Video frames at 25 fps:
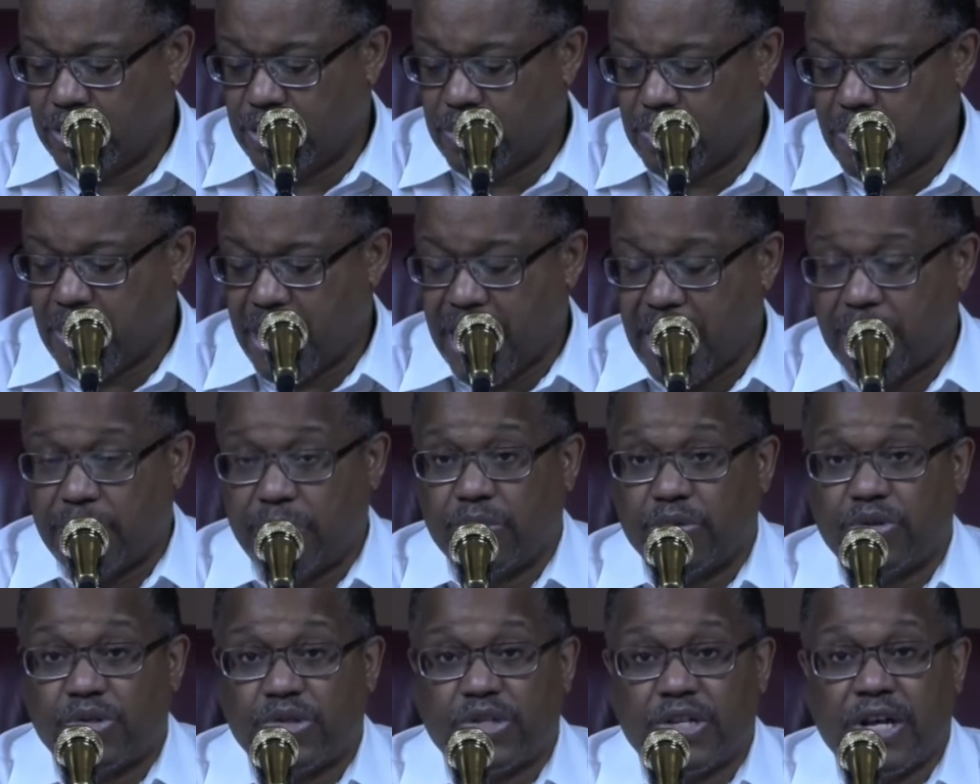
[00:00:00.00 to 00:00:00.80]
the
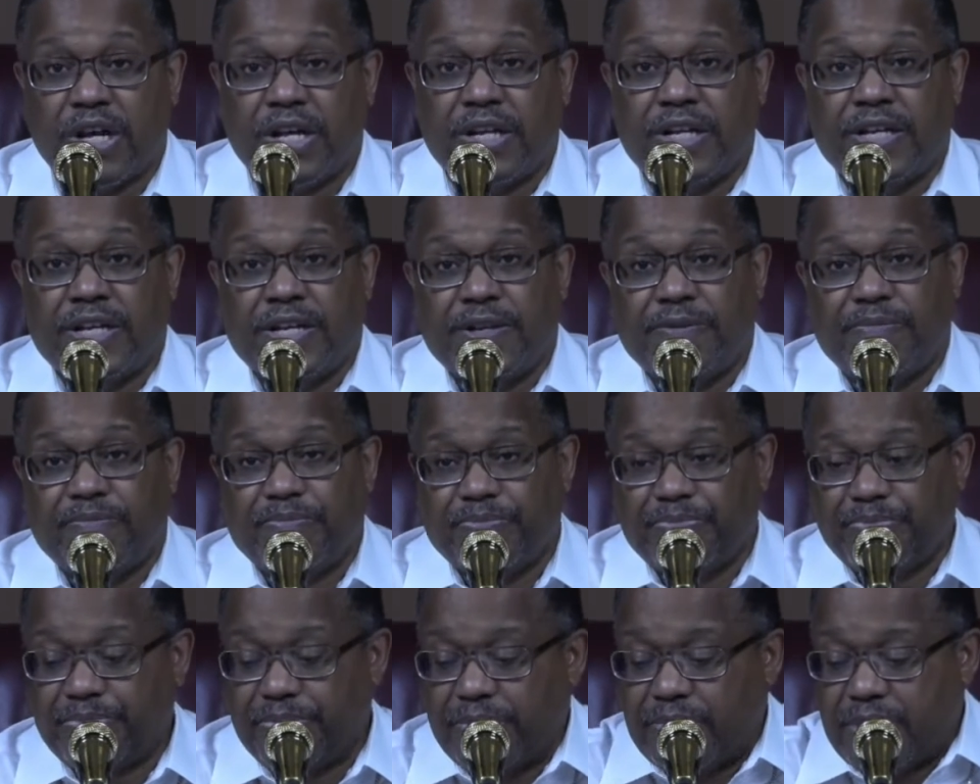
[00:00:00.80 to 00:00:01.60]
Bible study
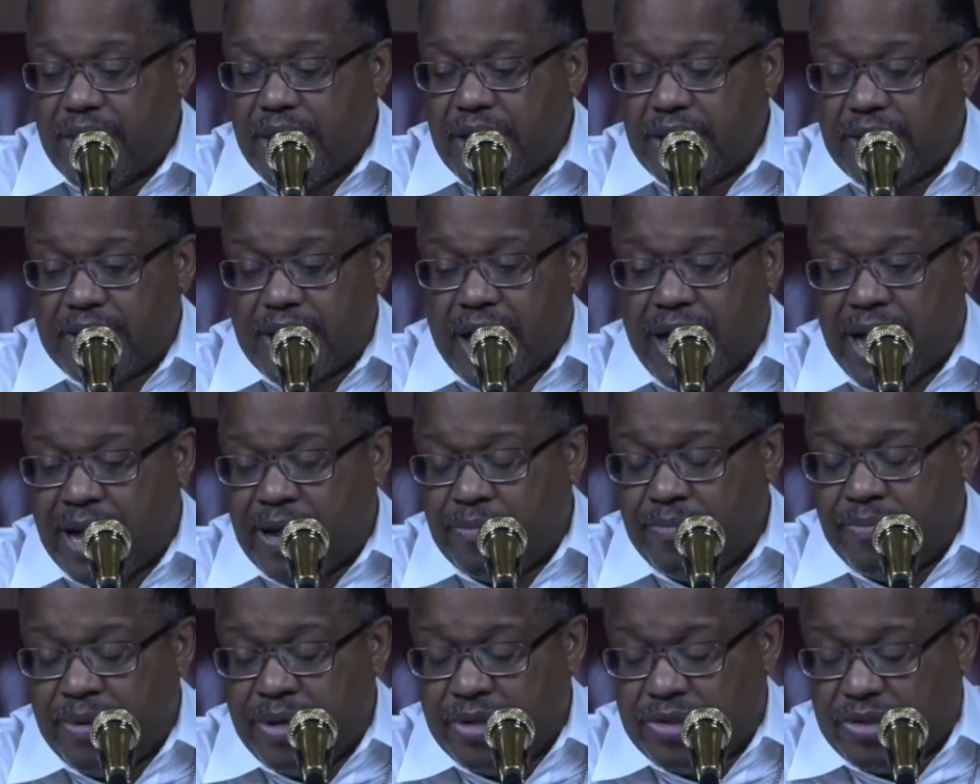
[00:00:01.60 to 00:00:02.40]
that
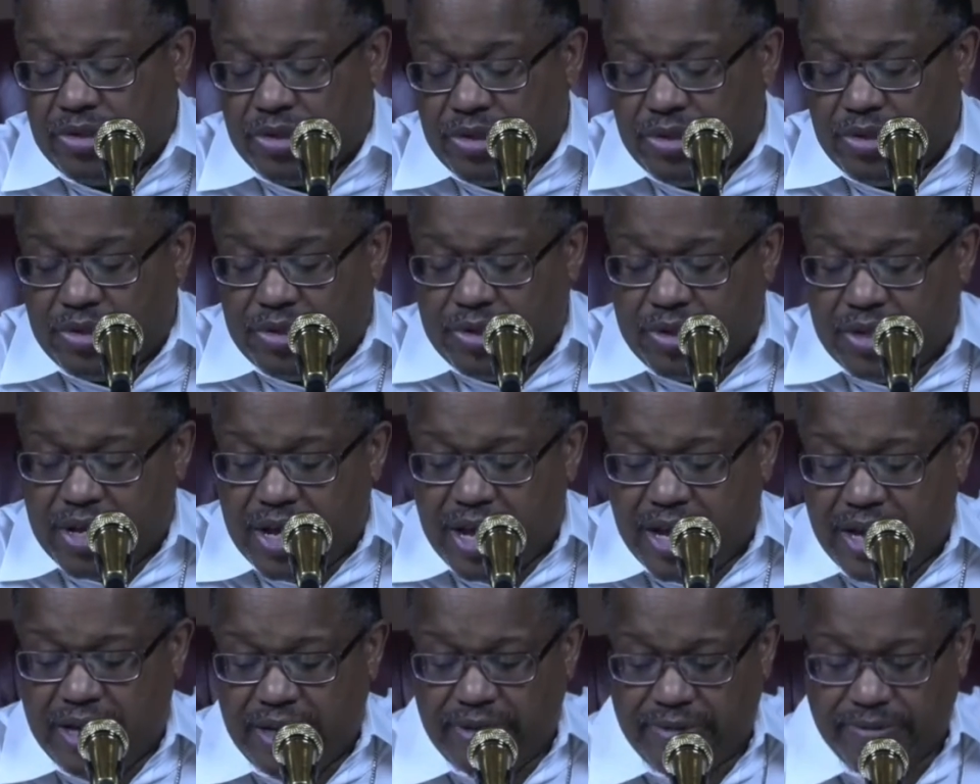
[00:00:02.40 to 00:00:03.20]
I mentioned
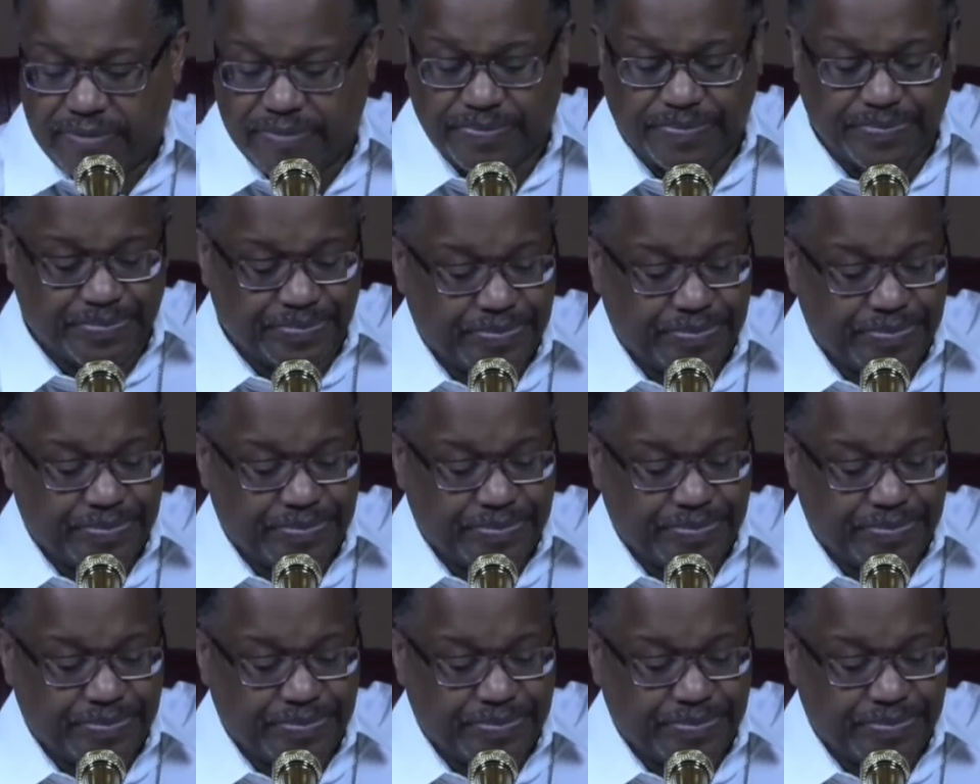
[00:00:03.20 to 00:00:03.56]
tonight.